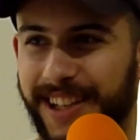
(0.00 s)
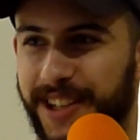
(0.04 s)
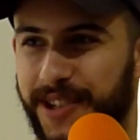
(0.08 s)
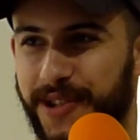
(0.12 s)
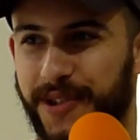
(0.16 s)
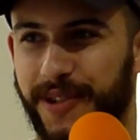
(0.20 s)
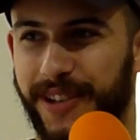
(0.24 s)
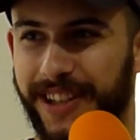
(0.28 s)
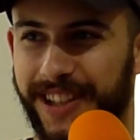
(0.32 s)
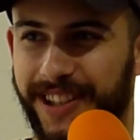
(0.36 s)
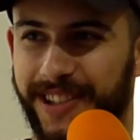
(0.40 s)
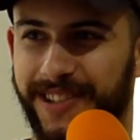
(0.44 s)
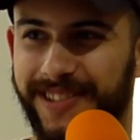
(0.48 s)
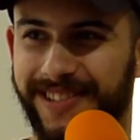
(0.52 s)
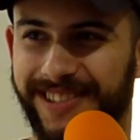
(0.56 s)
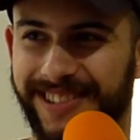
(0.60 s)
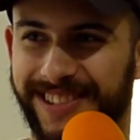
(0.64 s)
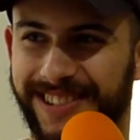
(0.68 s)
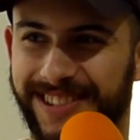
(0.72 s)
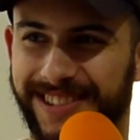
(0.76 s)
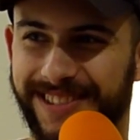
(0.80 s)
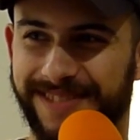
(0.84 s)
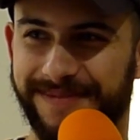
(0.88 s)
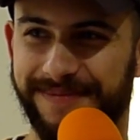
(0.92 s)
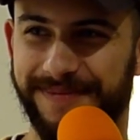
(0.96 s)
trick you
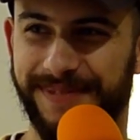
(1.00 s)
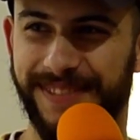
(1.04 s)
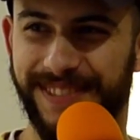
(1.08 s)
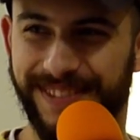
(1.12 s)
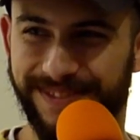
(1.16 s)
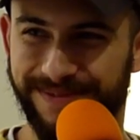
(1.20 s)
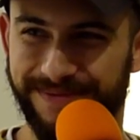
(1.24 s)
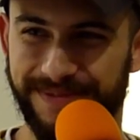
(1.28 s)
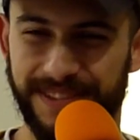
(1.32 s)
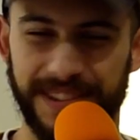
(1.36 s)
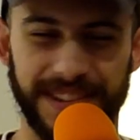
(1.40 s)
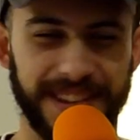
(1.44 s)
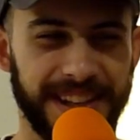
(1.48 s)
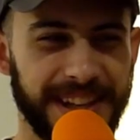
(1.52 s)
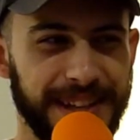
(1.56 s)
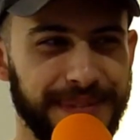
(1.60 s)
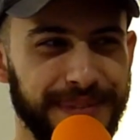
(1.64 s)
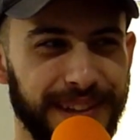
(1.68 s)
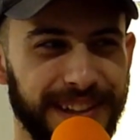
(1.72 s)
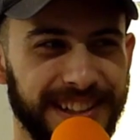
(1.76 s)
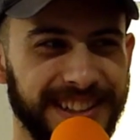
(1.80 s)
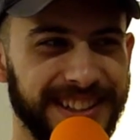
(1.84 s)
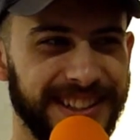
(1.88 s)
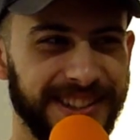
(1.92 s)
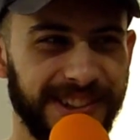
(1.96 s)
and put their
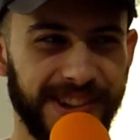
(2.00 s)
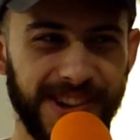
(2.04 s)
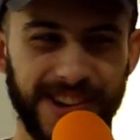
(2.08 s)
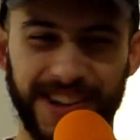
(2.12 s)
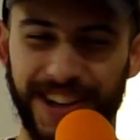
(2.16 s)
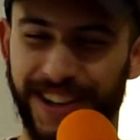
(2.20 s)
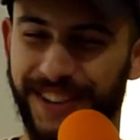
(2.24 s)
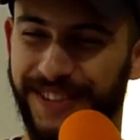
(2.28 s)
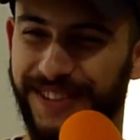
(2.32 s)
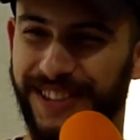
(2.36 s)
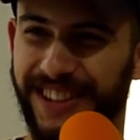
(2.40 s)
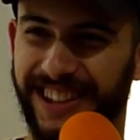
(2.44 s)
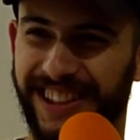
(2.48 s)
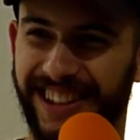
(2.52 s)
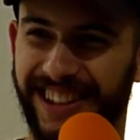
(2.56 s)
blood in your coffee.